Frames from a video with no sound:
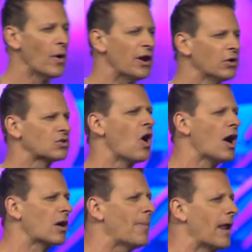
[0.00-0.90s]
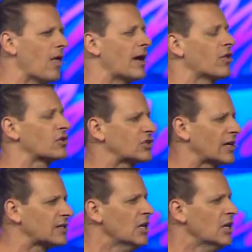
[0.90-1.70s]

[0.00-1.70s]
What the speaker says: We don't talk about a lot of those things.